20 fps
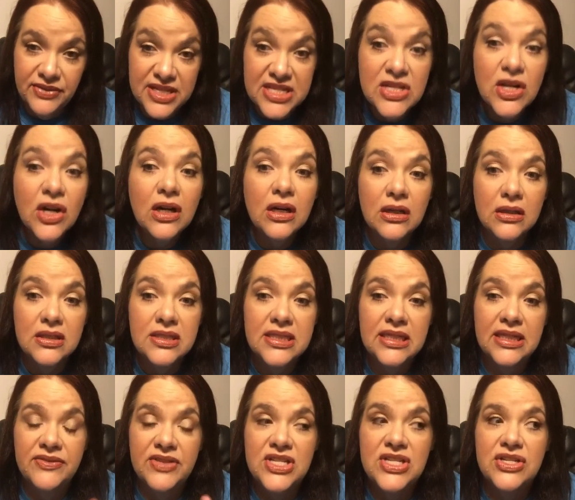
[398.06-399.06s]
if this
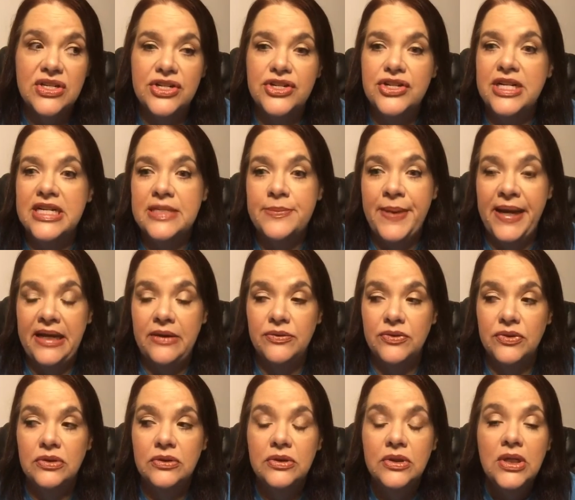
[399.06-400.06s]
hurt, if this surgery is
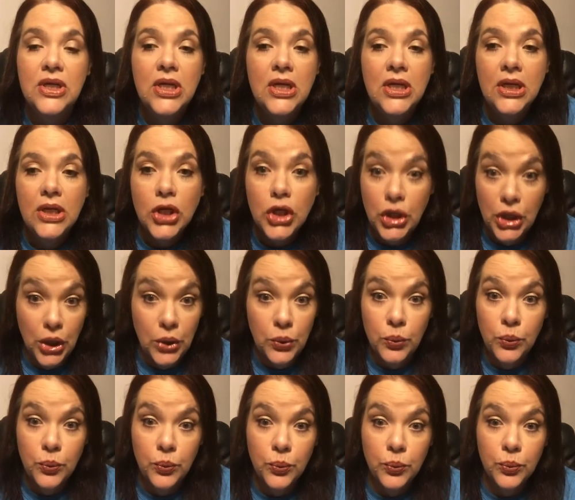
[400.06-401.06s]
painful.
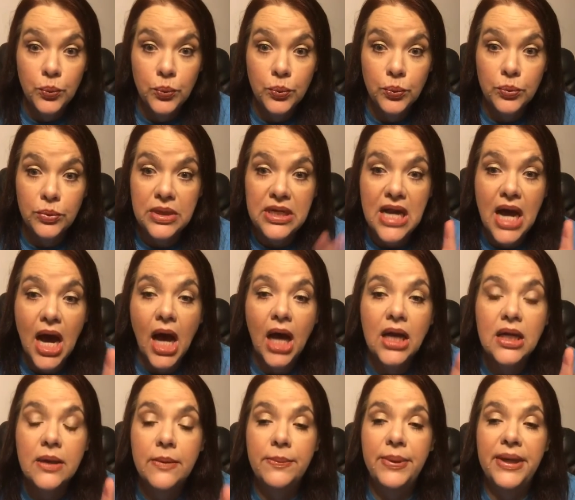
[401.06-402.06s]
No,
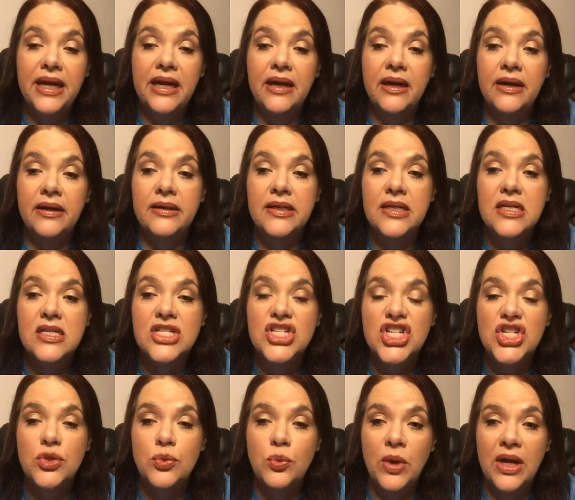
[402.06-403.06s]
not compared
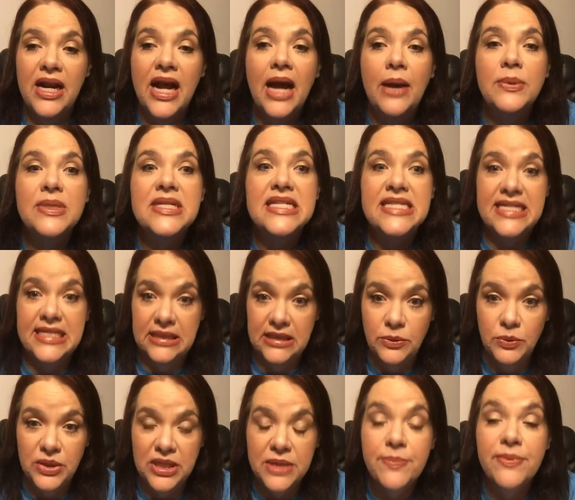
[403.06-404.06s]
to what I was
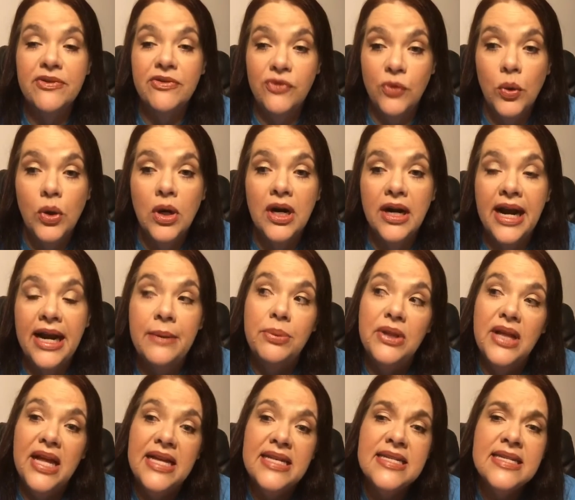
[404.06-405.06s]
dealing with before.
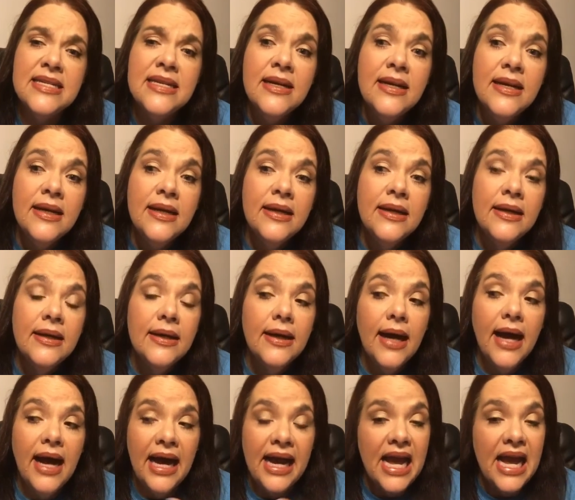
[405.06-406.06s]
And plus,
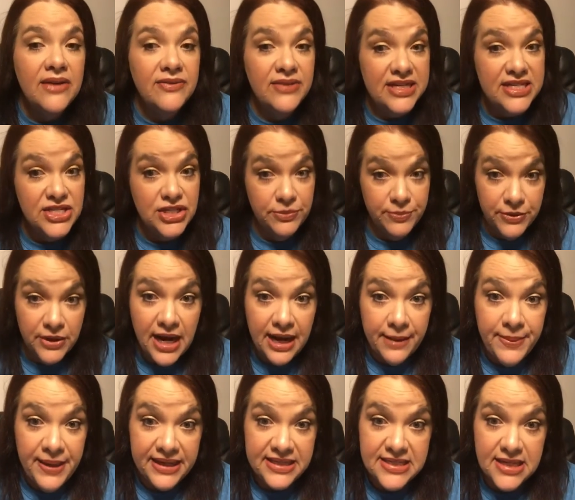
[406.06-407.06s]
I have a super
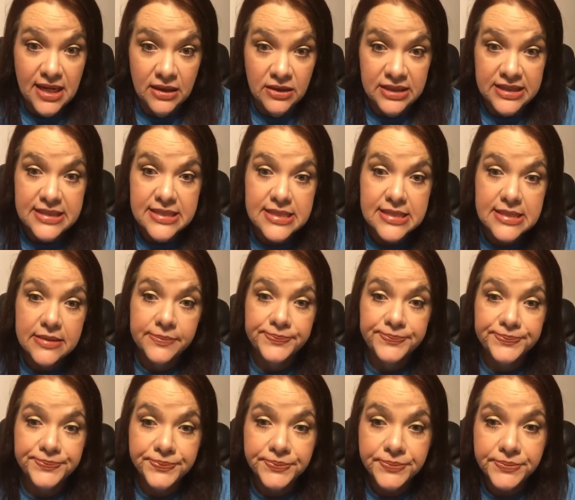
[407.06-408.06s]
high pain tolerance.
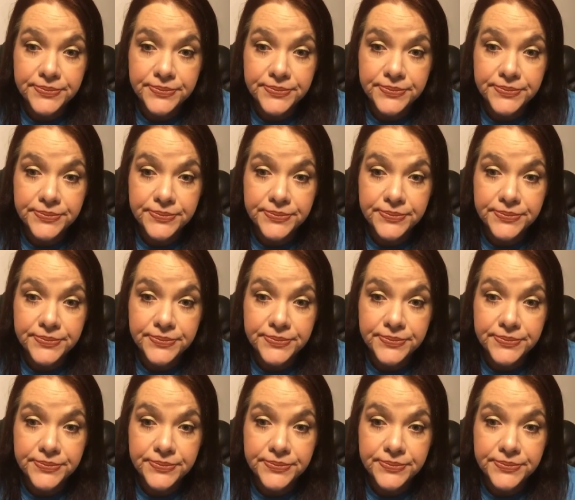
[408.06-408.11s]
